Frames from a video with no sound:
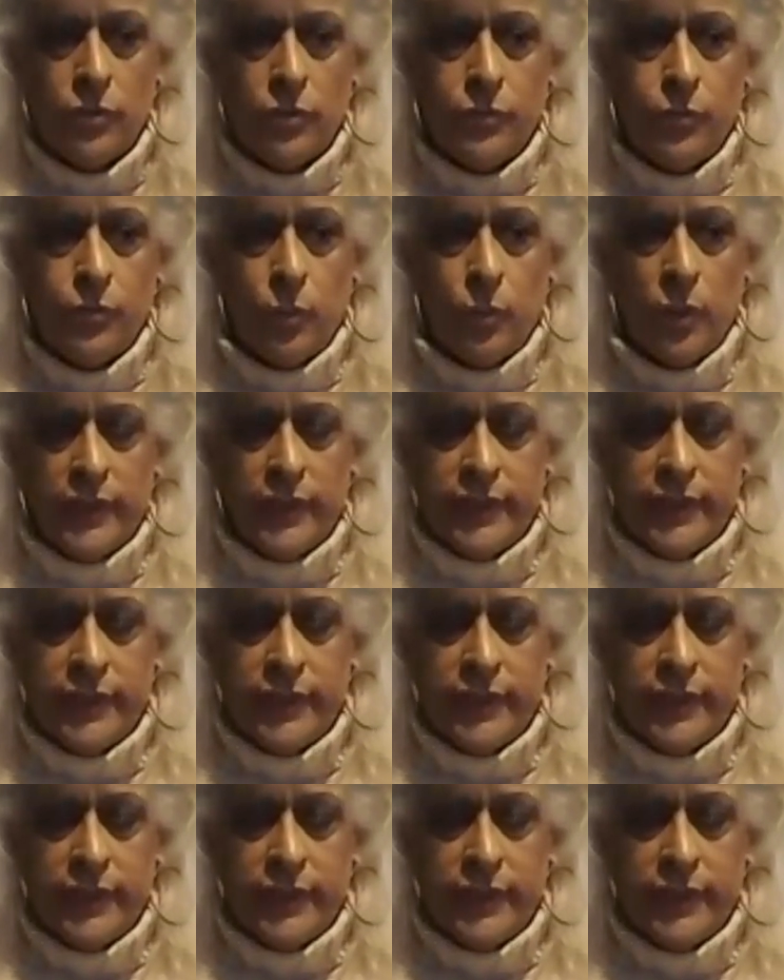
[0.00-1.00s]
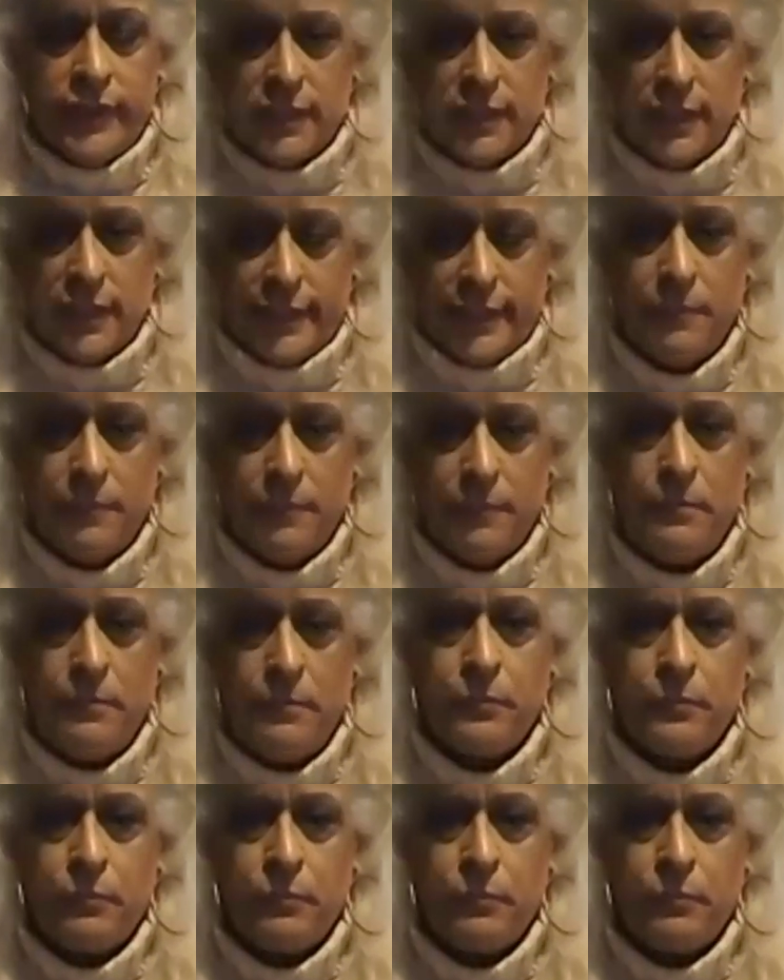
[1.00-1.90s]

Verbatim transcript: It's called One Thin Slice.